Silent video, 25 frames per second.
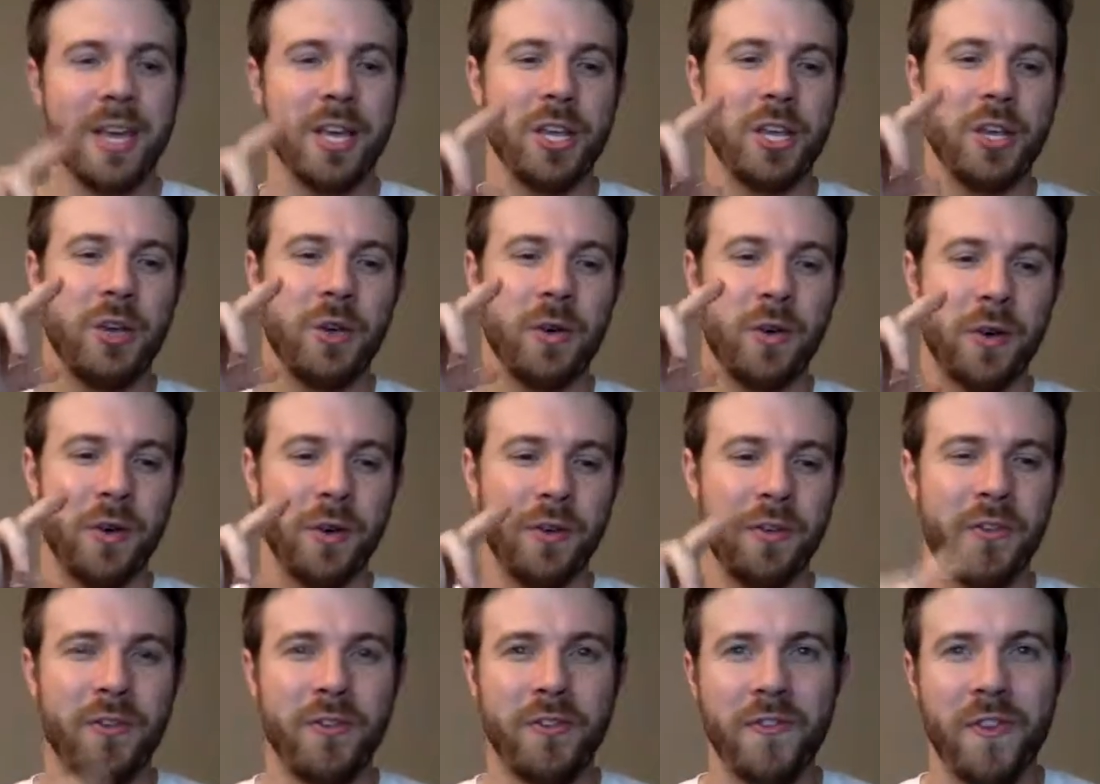your
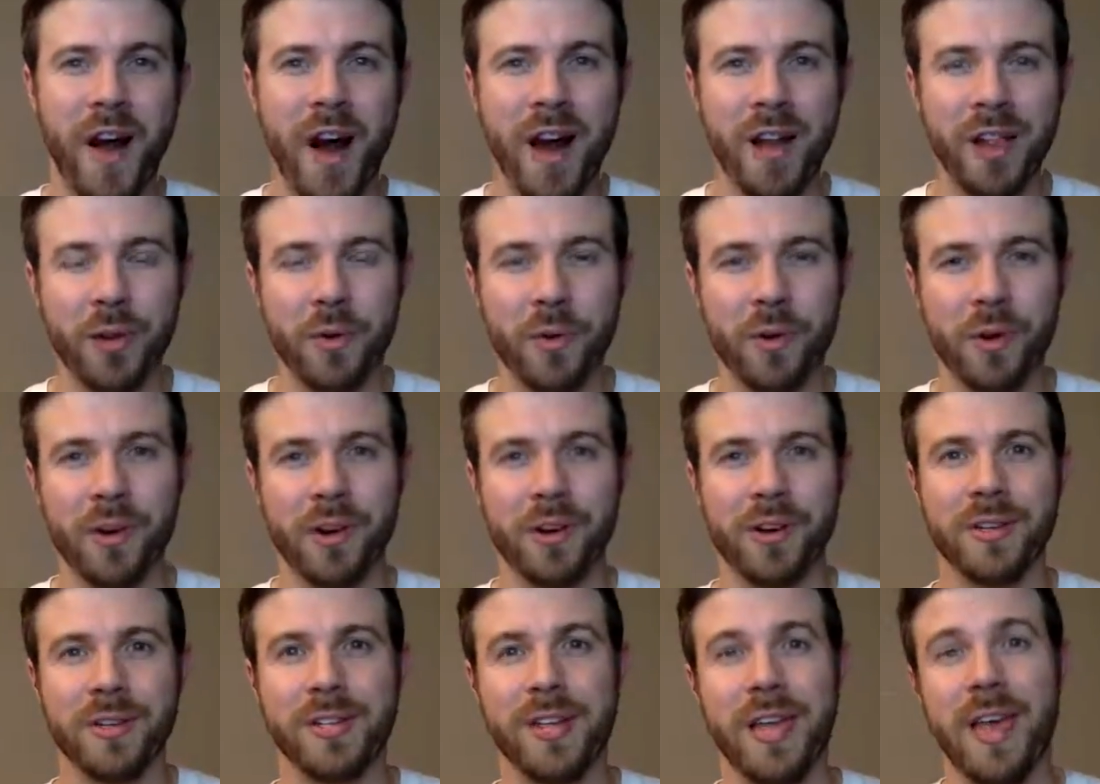
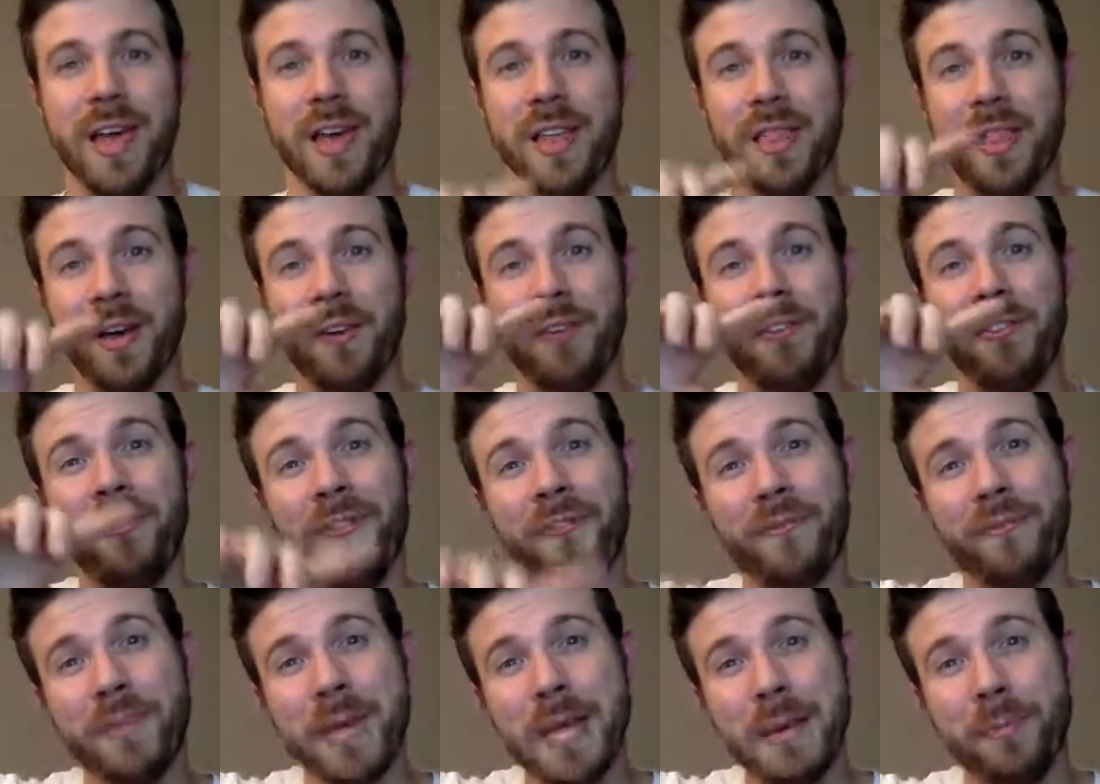followers, the
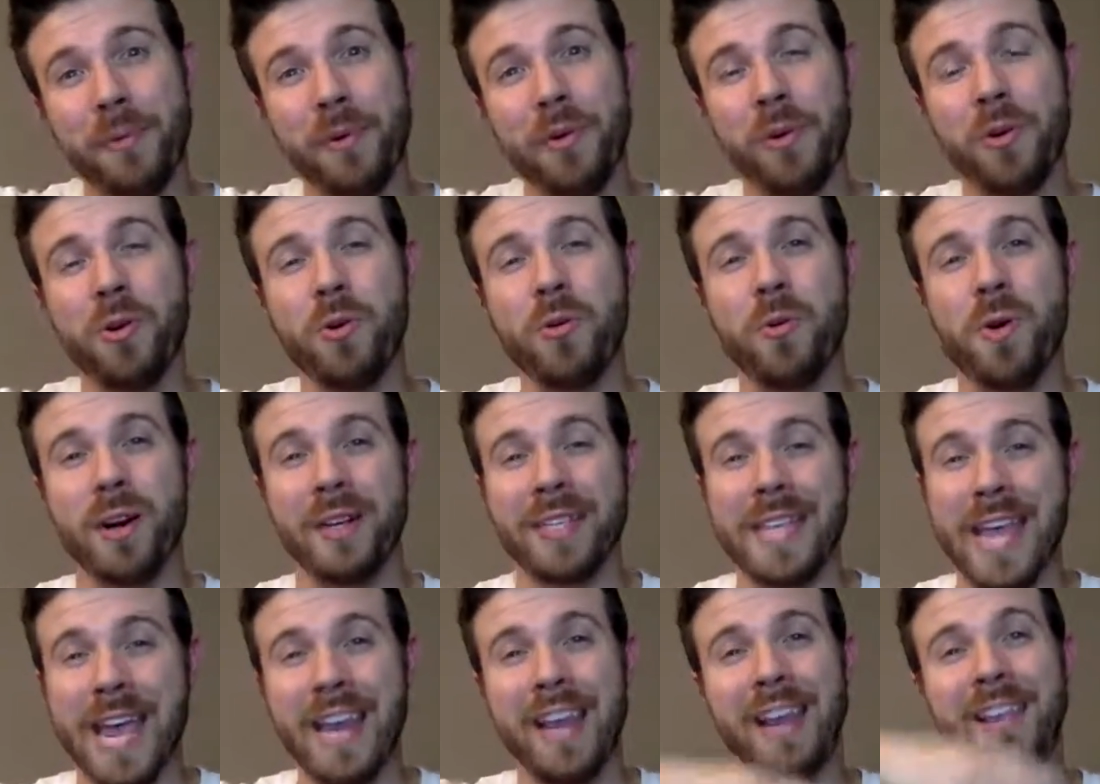people who are
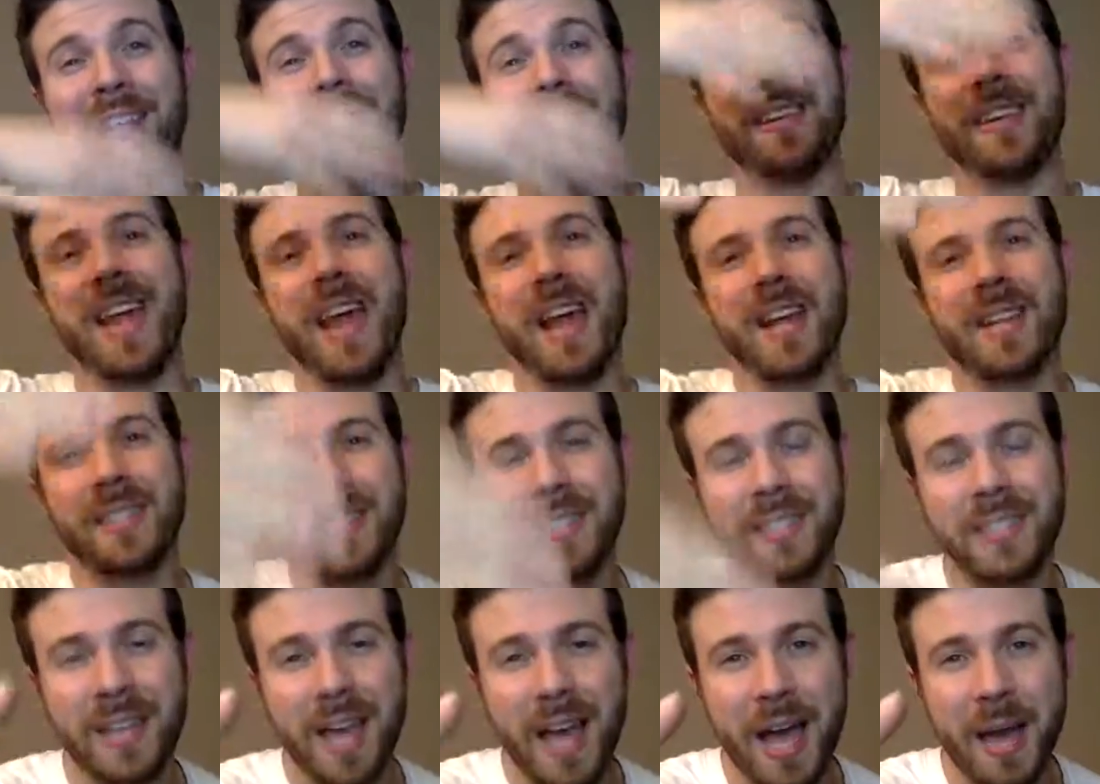taking the next
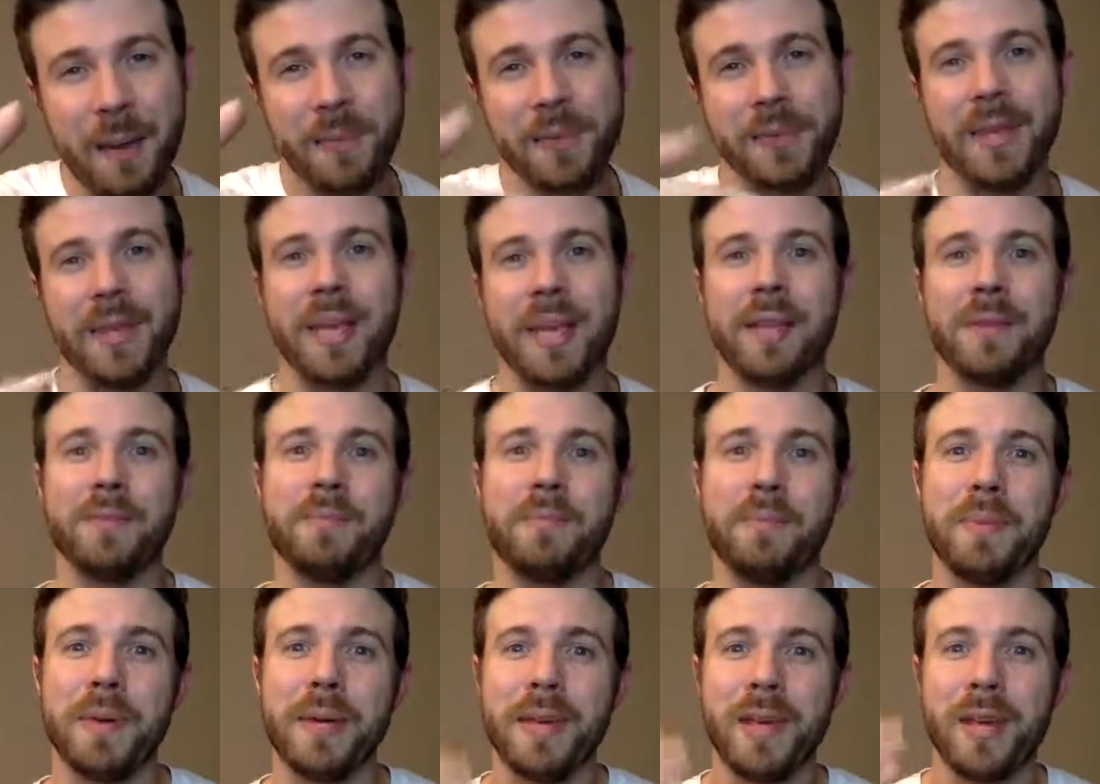steps in
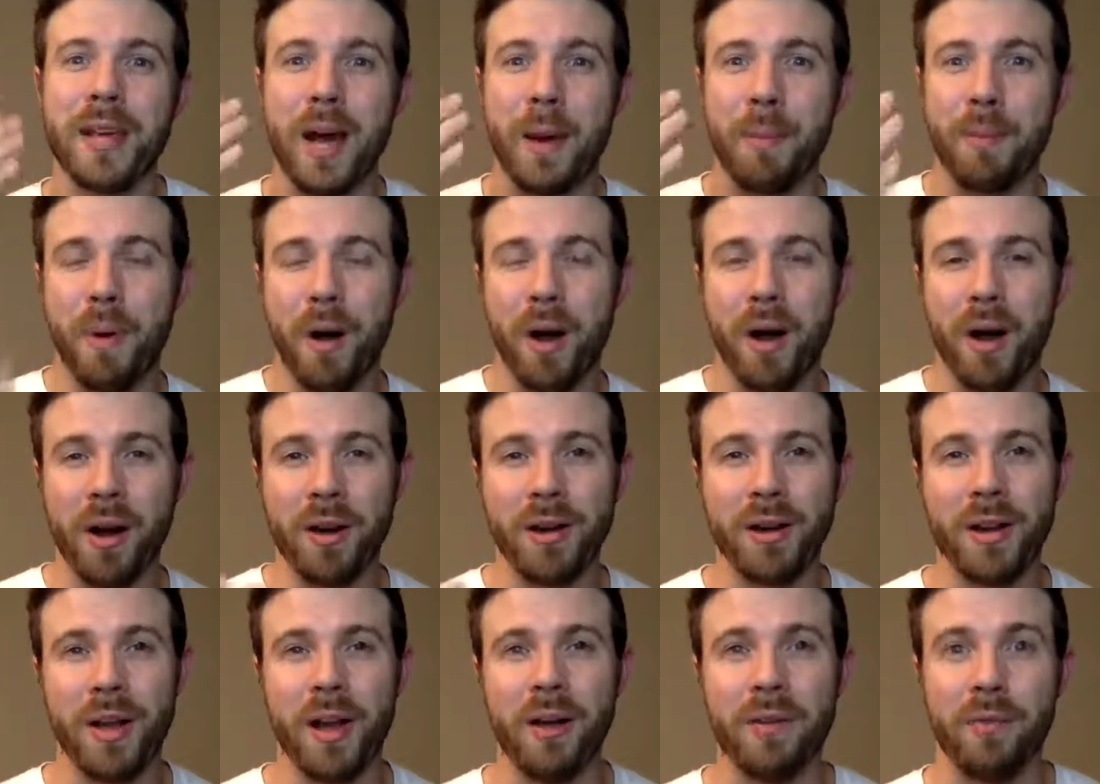being a
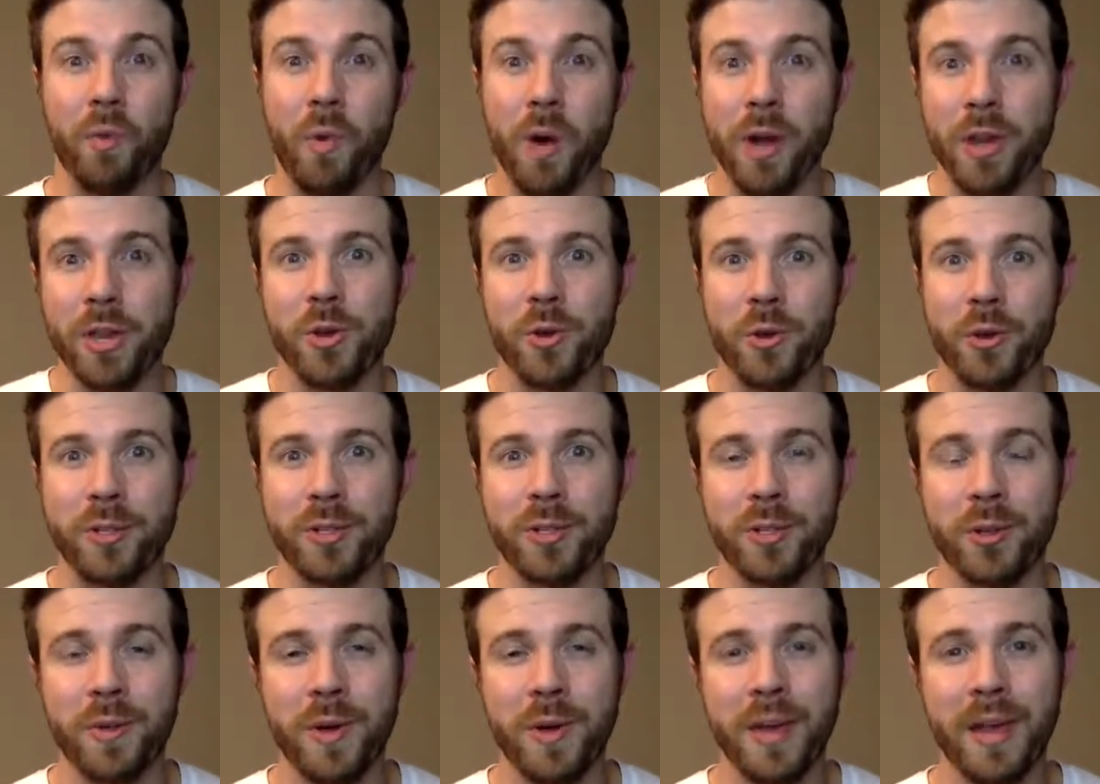part of what you're
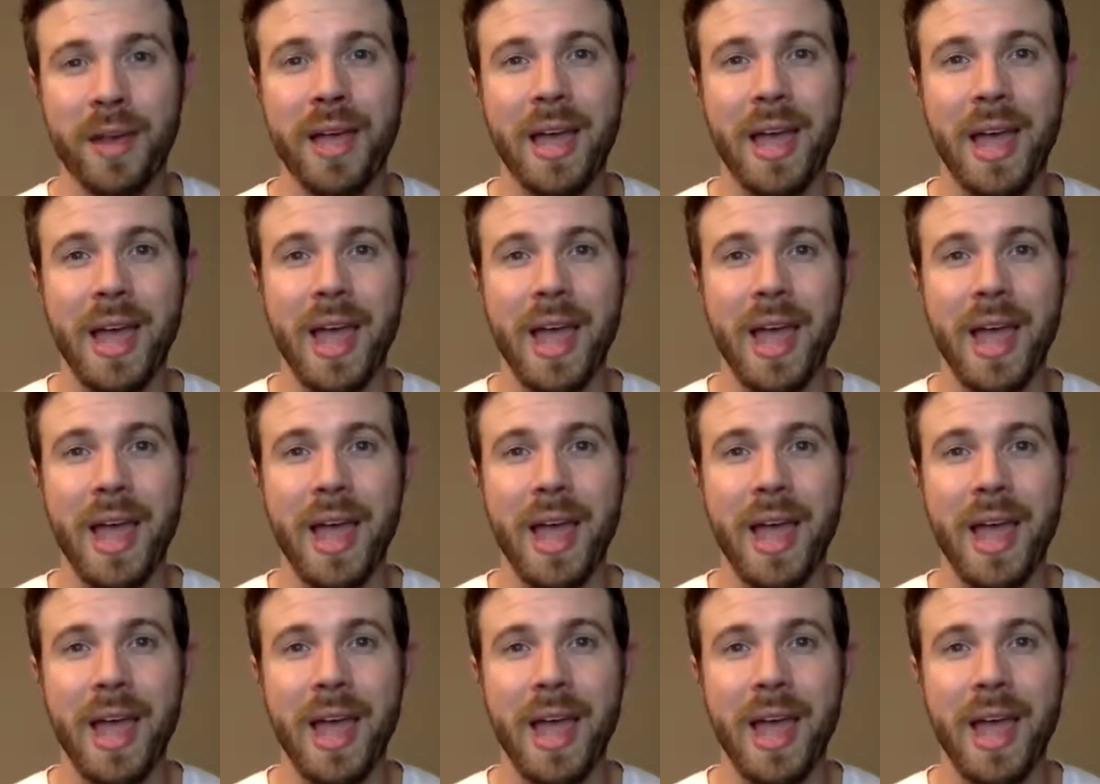doing,